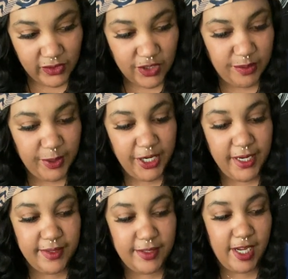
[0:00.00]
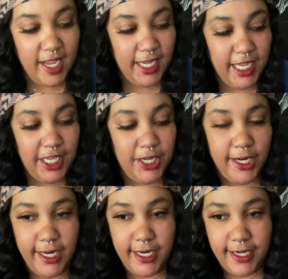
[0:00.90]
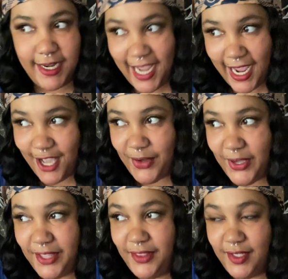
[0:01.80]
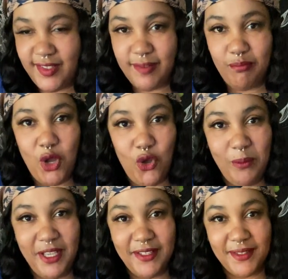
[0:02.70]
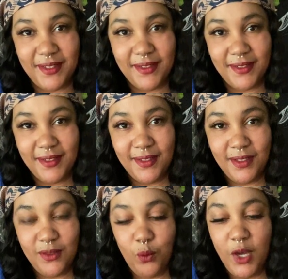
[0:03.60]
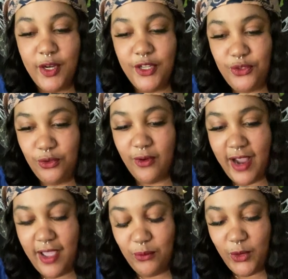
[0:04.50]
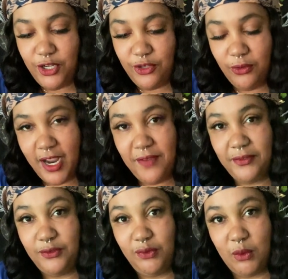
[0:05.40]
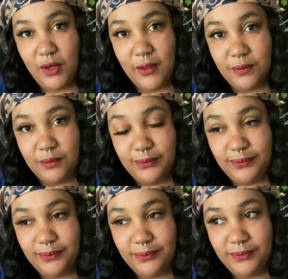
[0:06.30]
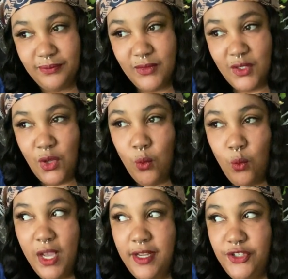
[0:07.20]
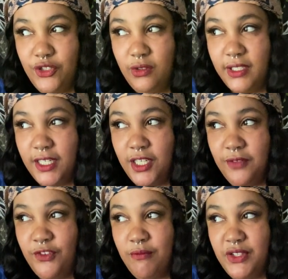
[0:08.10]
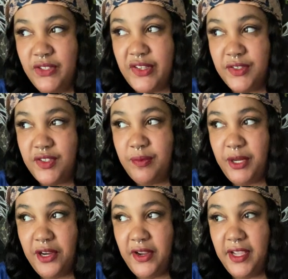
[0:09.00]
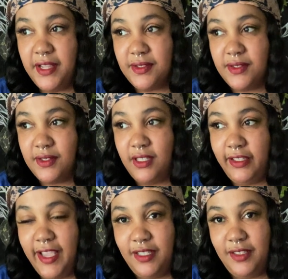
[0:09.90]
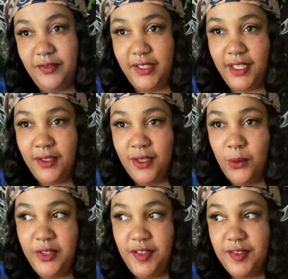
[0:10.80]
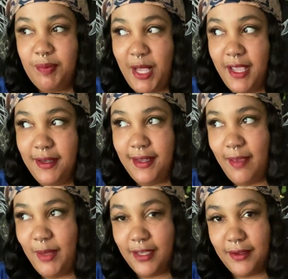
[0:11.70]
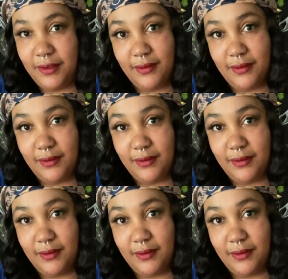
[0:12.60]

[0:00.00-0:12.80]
Spirit is saying here and now, in this moment, what are you grateful for? What did you learn from this experience collectively with this pandemic?